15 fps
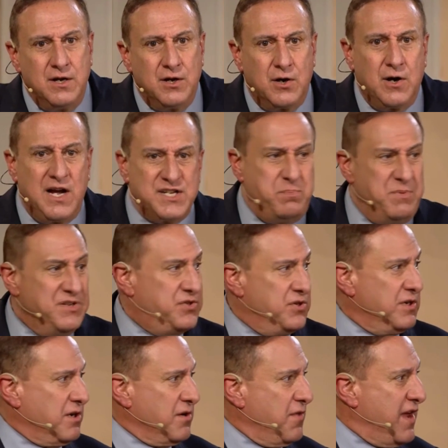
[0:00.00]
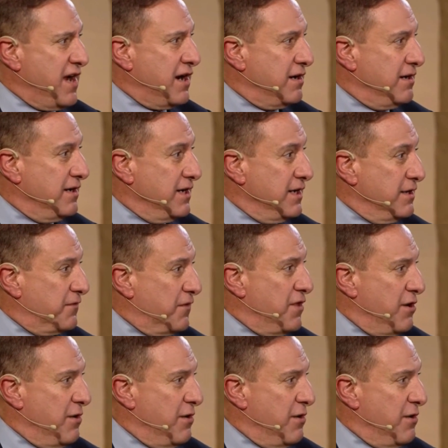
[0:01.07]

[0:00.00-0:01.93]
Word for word: Her husband took her there for their